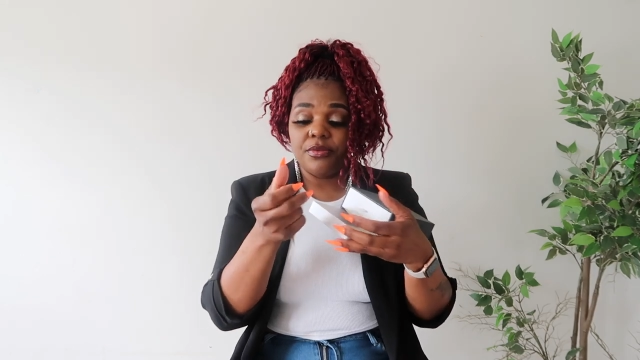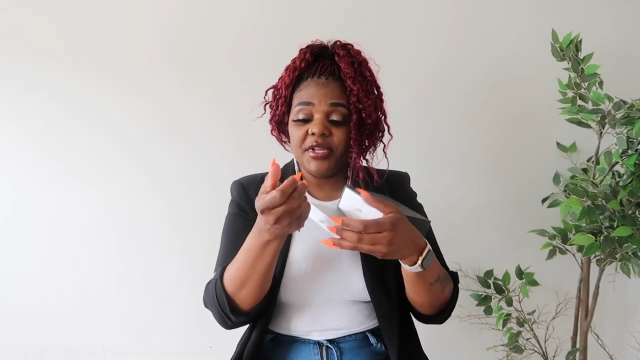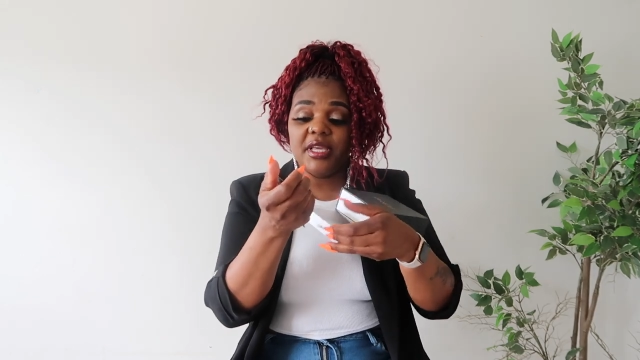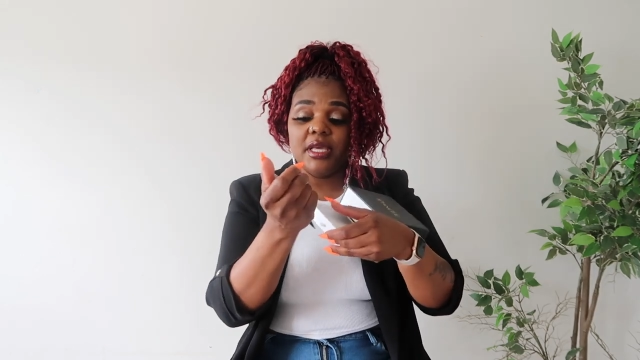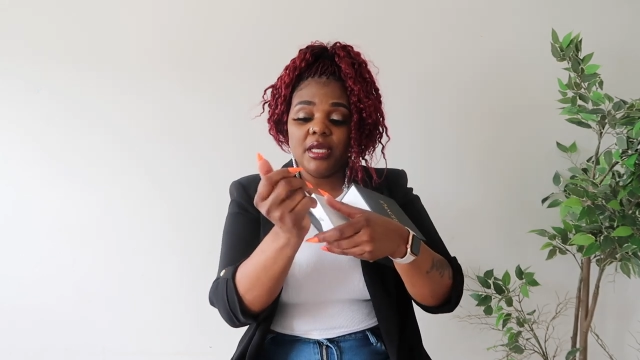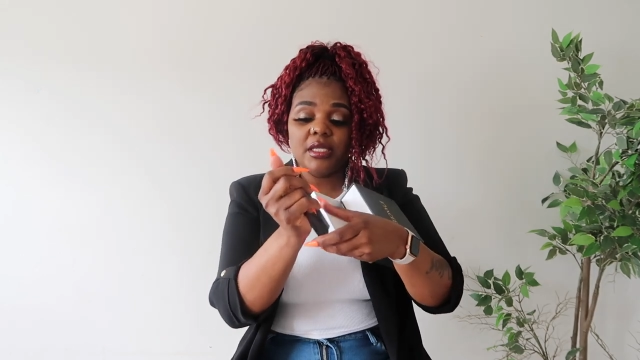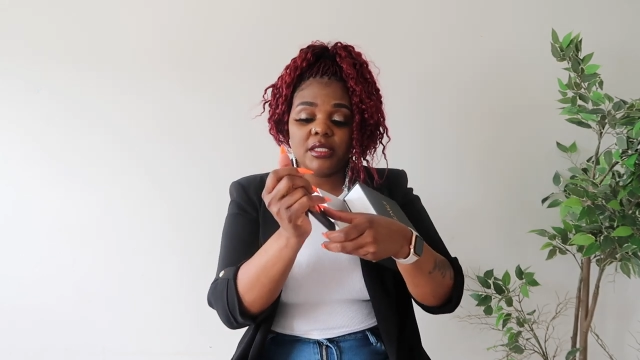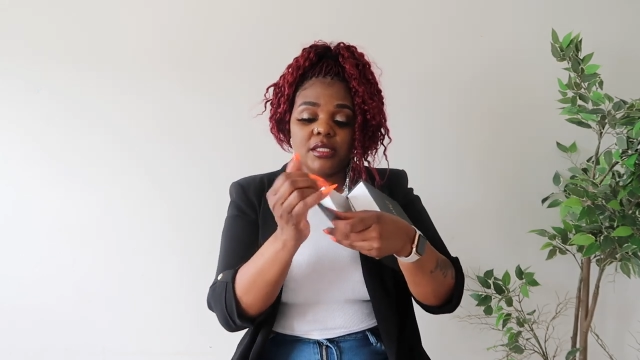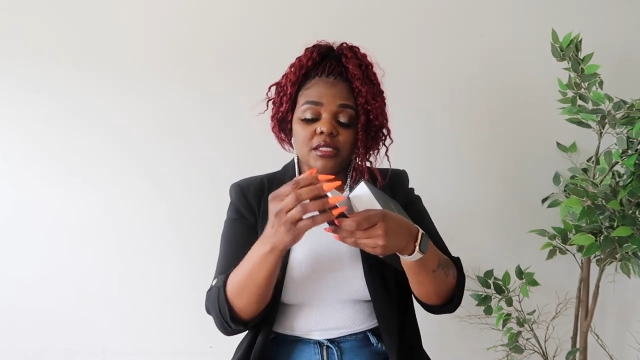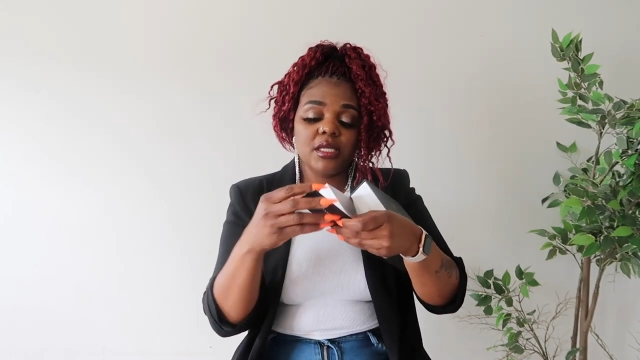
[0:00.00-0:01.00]

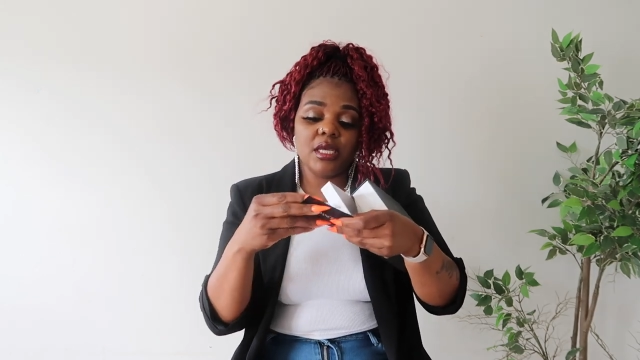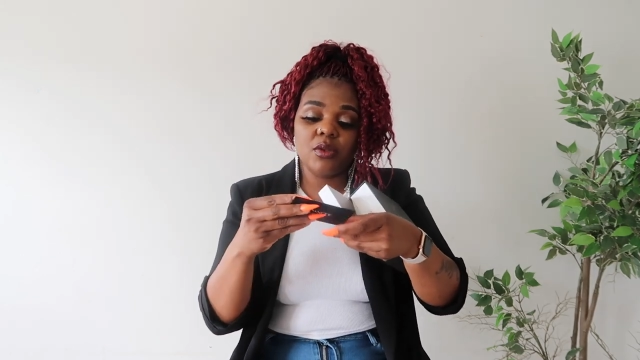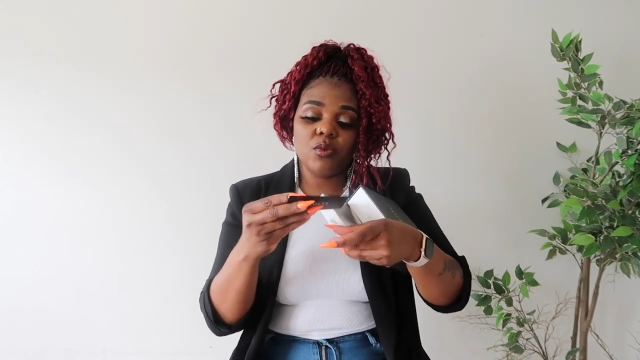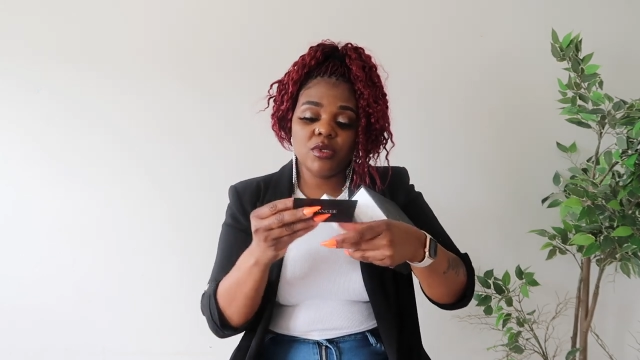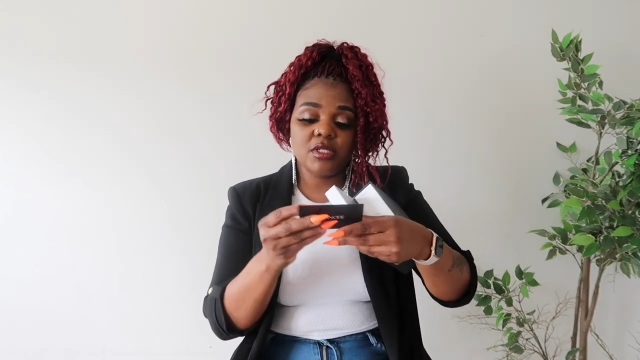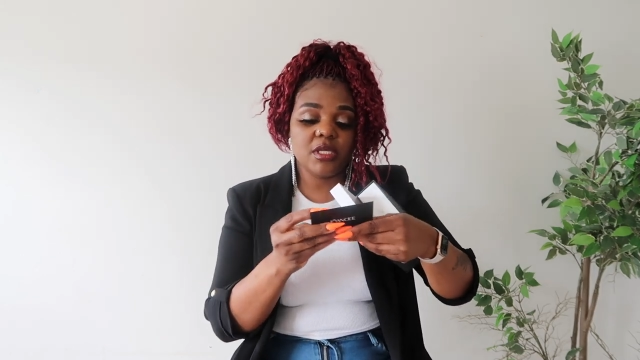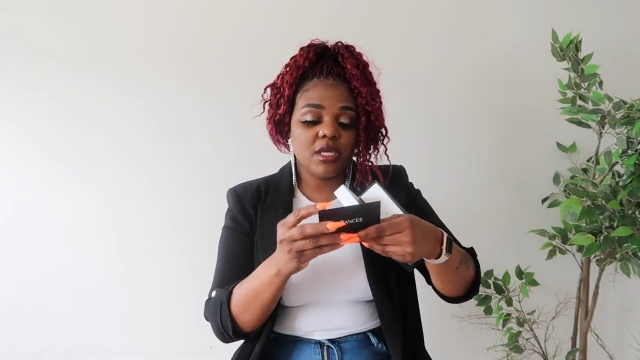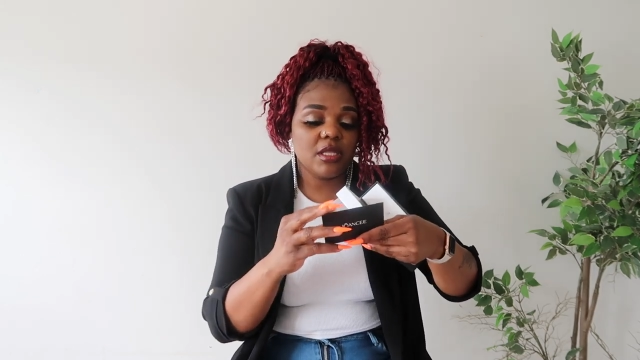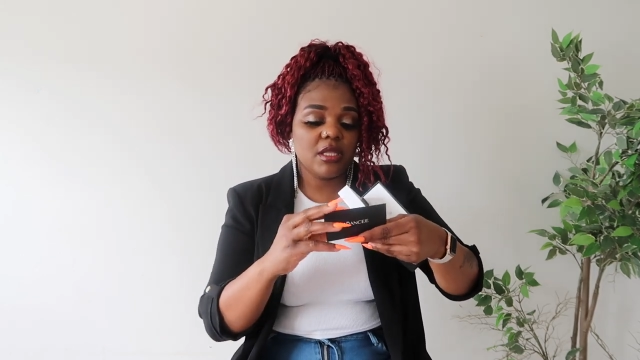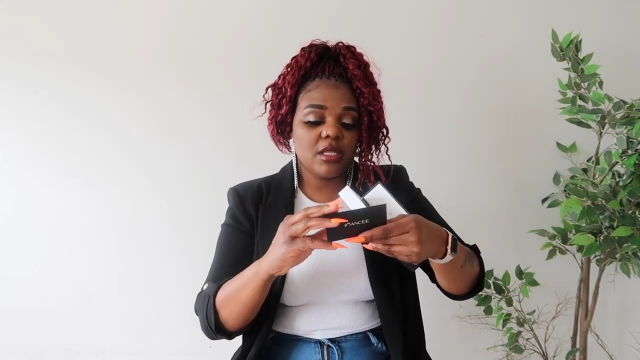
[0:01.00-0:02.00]
rings and what's
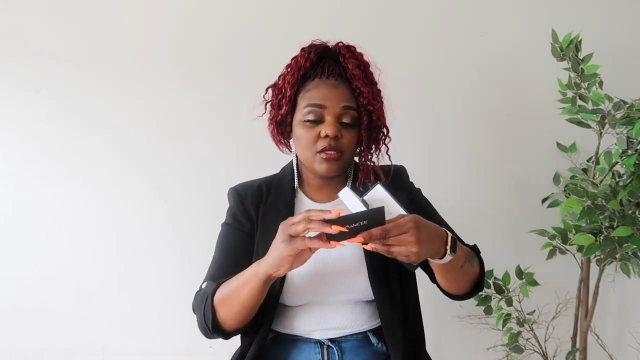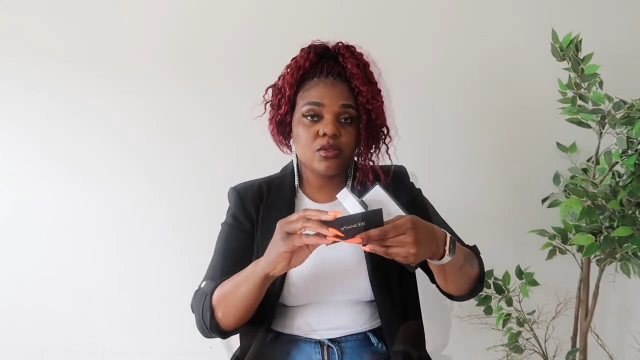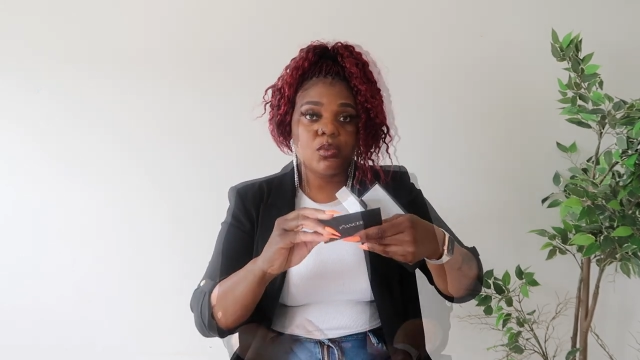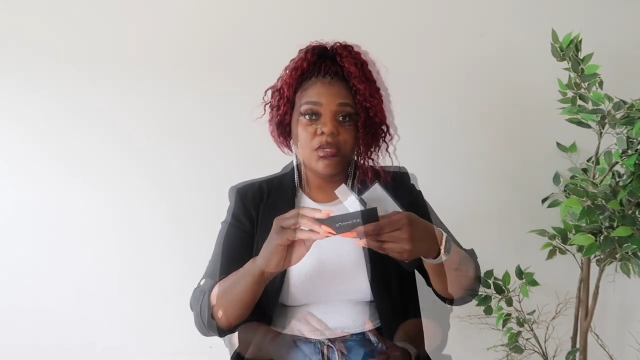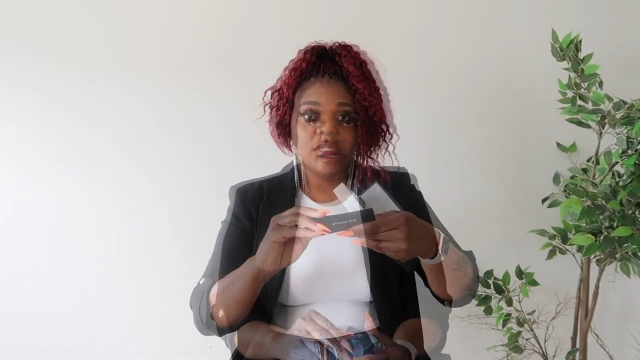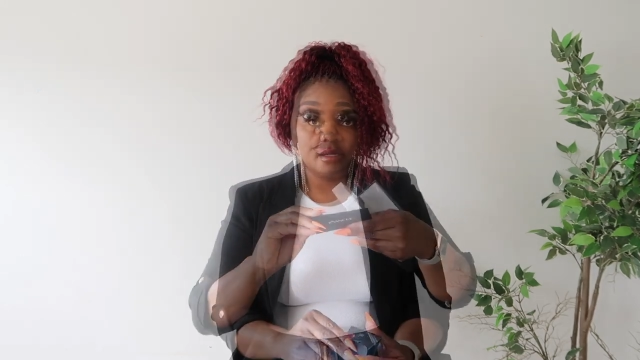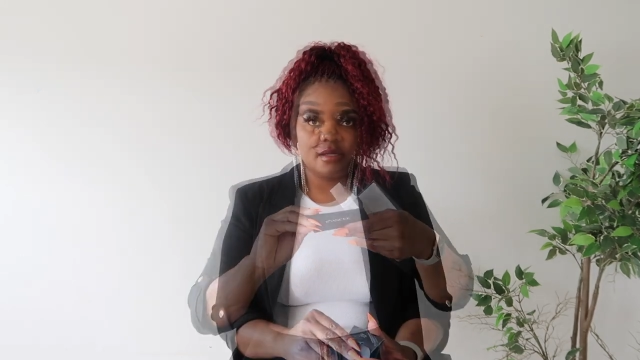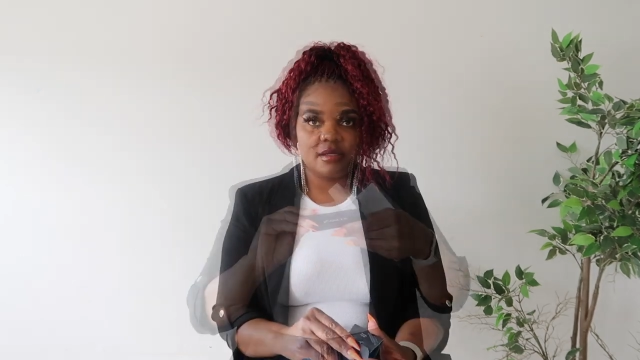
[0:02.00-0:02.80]
in this one.